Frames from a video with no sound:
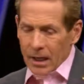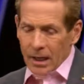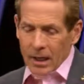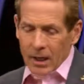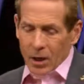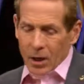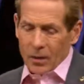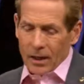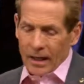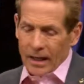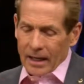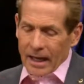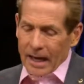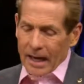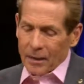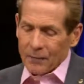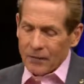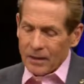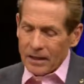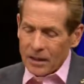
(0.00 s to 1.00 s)
Okay.
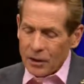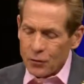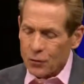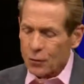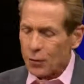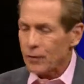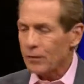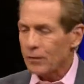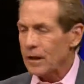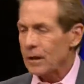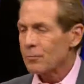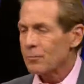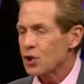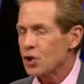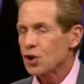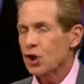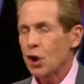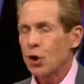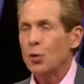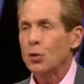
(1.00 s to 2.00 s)
Have either of them
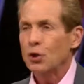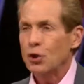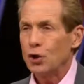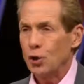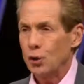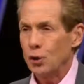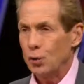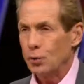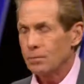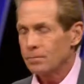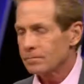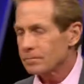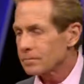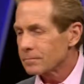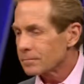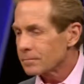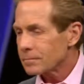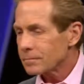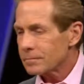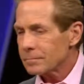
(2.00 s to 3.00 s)
shown you
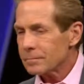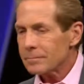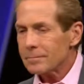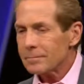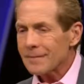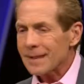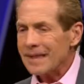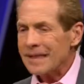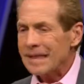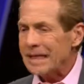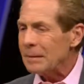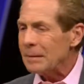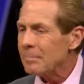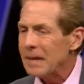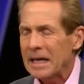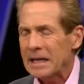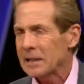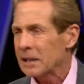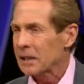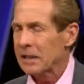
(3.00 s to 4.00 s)
any
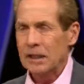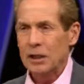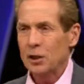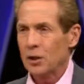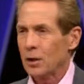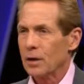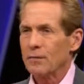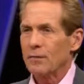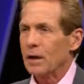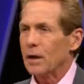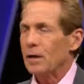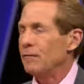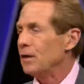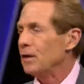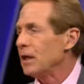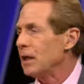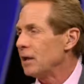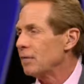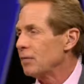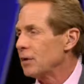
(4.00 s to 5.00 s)
metal here? Have
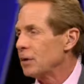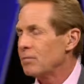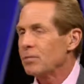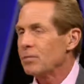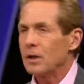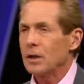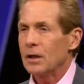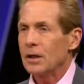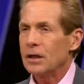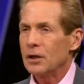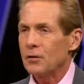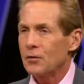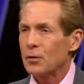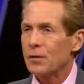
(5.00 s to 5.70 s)
any of them, either of